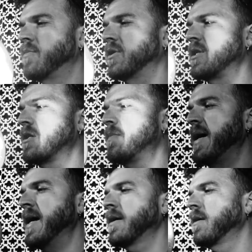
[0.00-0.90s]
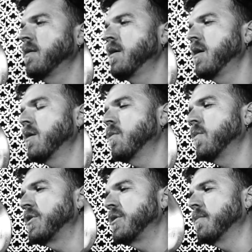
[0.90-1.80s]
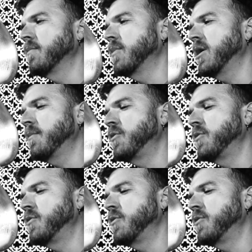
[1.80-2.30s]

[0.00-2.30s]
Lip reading: built into the back with the bulb,